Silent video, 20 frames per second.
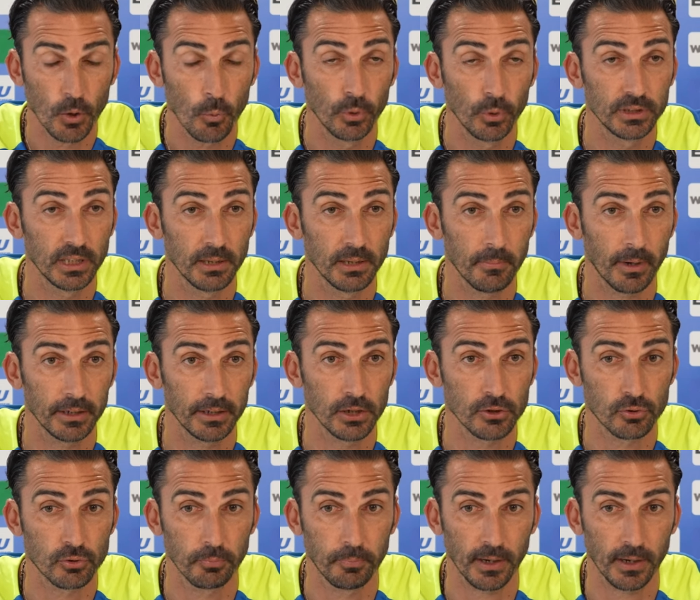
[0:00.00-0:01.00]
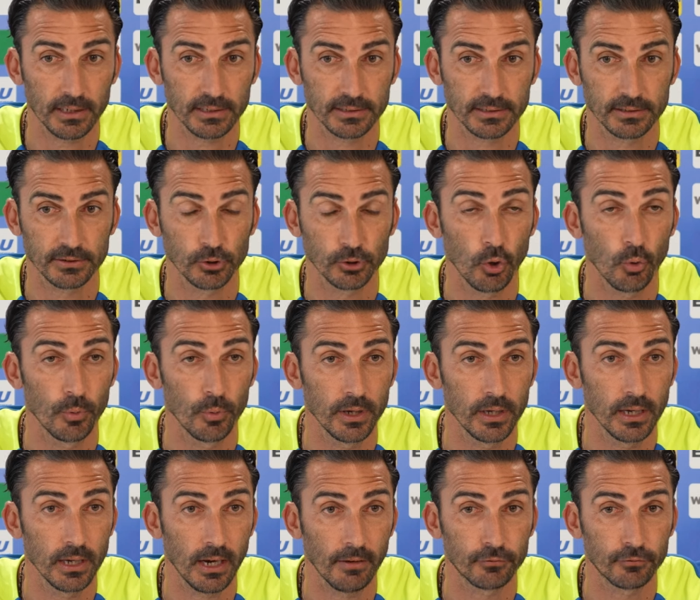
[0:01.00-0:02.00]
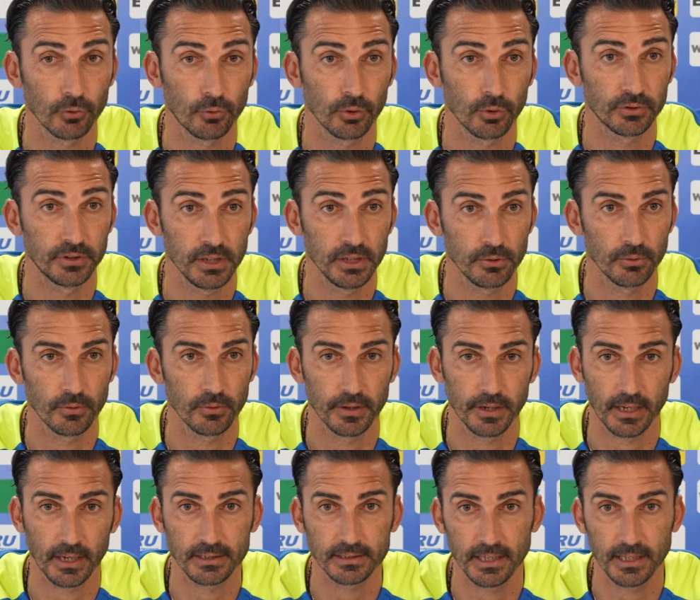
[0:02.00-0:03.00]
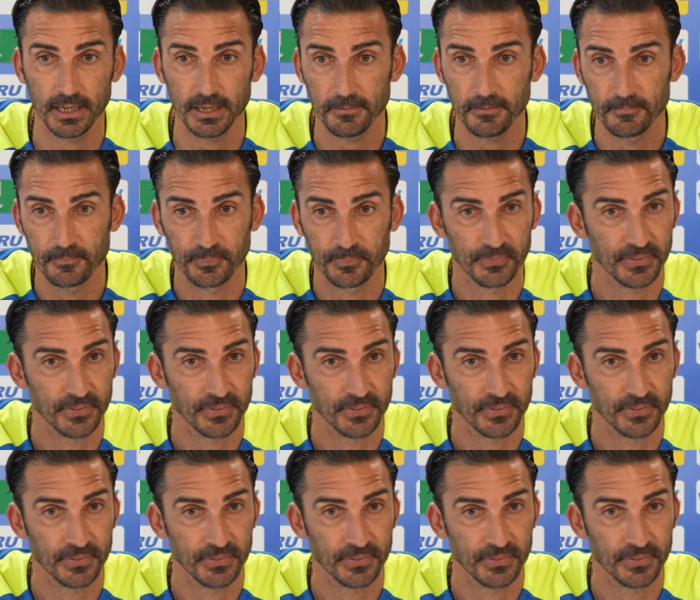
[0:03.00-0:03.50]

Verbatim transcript: we didn't manage to pass, so we have to continue the next day.